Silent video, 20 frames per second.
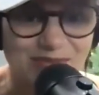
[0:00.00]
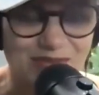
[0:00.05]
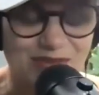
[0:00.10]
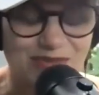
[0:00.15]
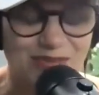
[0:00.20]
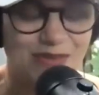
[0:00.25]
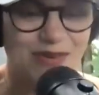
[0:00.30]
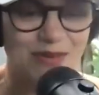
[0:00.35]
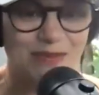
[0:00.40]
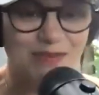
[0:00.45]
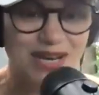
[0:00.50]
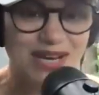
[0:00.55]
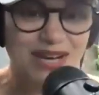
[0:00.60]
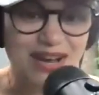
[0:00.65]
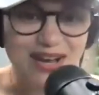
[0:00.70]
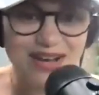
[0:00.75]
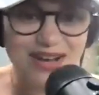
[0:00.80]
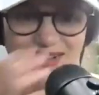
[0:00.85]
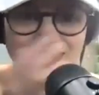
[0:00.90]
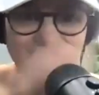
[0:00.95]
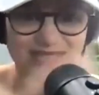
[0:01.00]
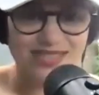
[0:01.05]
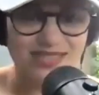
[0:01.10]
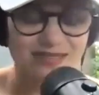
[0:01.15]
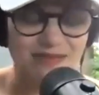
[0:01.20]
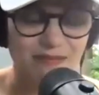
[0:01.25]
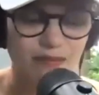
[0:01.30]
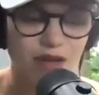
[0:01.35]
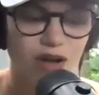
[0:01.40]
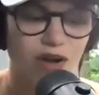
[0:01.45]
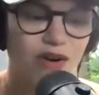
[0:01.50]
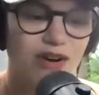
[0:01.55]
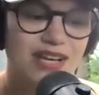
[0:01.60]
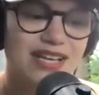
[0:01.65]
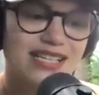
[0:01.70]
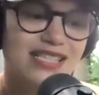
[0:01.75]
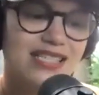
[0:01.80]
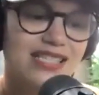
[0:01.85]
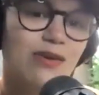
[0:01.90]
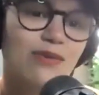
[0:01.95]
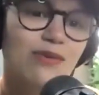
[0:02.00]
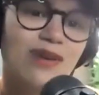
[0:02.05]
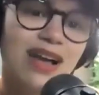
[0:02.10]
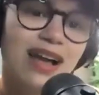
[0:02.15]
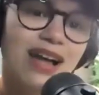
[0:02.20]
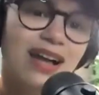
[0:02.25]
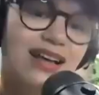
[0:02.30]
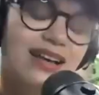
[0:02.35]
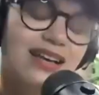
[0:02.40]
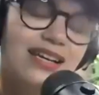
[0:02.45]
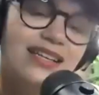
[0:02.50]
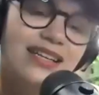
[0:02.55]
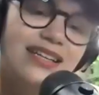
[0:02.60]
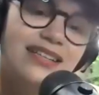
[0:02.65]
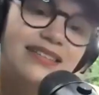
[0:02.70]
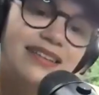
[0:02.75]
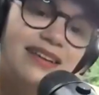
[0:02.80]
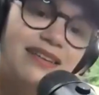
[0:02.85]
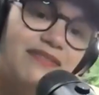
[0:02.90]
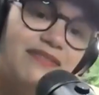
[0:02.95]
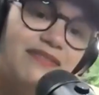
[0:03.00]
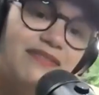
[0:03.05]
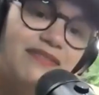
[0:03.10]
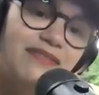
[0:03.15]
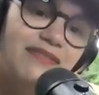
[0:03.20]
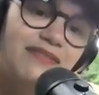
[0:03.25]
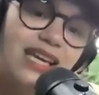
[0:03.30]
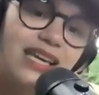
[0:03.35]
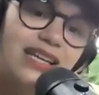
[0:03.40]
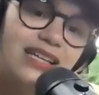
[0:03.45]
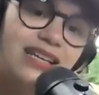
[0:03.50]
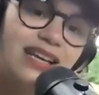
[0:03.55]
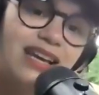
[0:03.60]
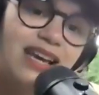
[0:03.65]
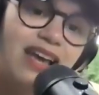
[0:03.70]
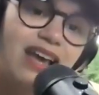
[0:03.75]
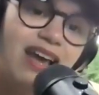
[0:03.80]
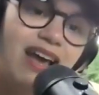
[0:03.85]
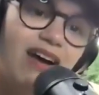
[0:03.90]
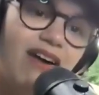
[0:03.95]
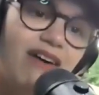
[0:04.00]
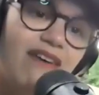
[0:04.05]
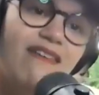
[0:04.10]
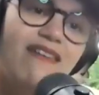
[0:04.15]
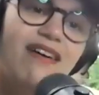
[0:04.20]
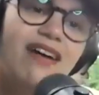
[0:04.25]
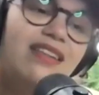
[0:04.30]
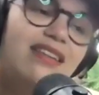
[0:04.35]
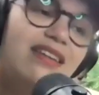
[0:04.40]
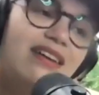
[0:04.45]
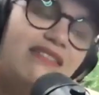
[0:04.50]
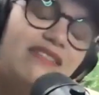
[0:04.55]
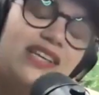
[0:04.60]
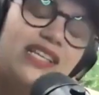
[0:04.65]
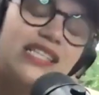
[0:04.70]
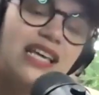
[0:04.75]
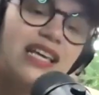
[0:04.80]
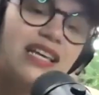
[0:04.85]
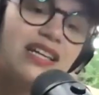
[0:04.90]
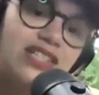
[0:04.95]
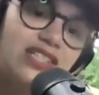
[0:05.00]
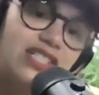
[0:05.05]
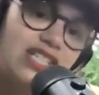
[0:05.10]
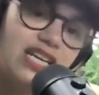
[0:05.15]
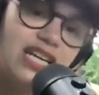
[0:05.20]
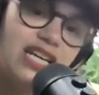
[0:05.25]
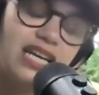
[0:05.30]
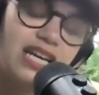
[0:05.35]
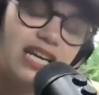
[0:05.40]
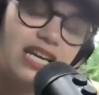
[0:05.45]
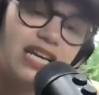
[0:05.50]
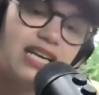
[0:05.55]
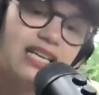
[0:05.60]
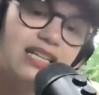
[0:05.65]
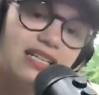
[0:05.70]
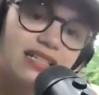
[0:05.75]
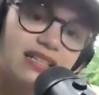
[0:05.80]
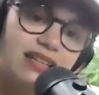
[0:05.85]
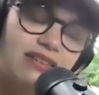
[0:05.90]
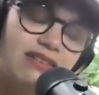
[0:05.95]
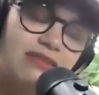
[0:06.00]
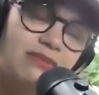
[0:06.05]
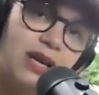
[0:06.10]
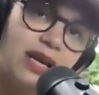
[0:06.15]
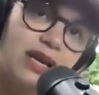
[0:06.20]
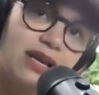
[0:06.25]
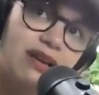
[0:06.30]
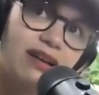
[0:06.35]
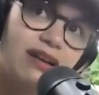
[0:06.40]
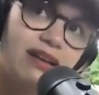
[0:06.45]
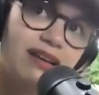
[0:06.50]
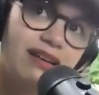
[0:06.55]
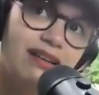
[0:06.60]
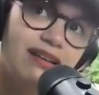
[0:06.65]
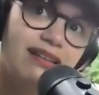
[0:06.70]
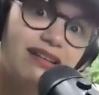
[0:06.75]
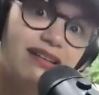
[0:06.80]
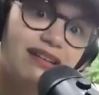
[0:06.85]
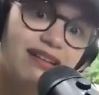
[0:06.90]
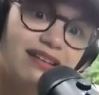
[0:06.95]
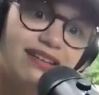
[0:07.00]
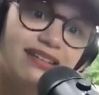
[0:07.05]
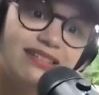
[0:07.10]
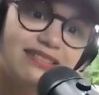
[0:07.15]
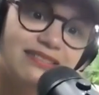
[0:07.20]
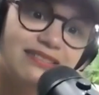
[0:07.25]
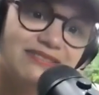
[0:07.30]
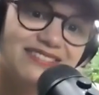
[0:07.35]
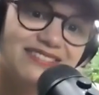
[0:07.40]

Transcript: perform because, oh, he's so kind and loving and oh, I love his energy and oh my God, and